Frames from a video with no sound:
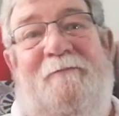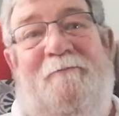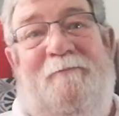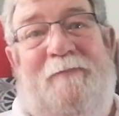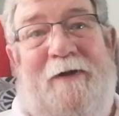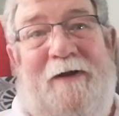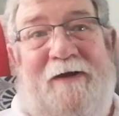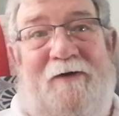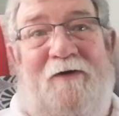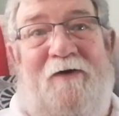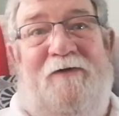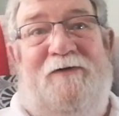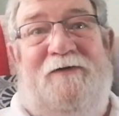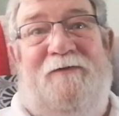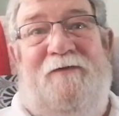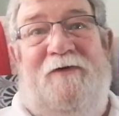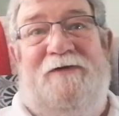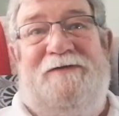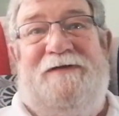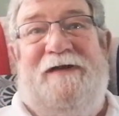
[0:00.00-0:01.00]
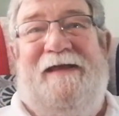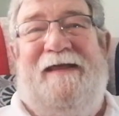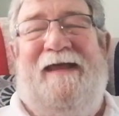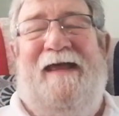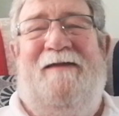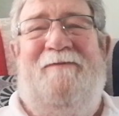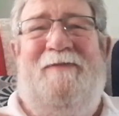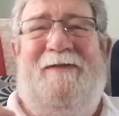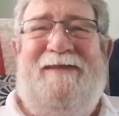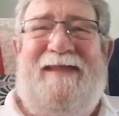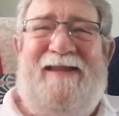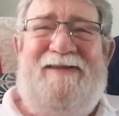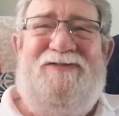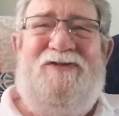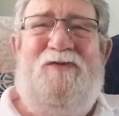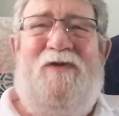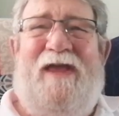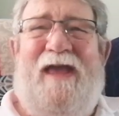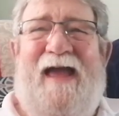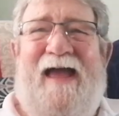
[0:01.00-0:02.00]
Bit of controversy again, but that's
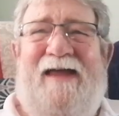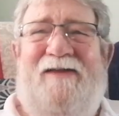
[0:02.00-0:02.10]
okay.